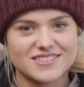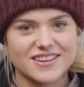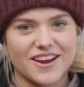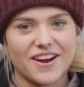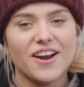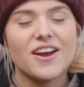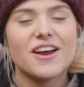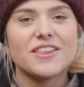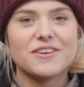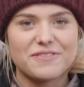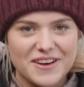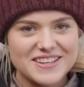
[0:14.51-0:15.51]
so
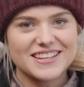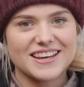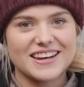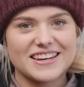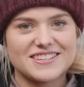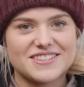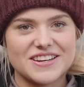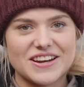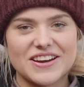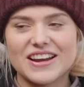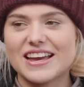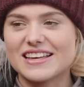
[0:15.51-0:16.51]
the first thing I need to
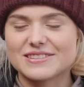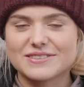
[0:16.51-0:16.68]
do is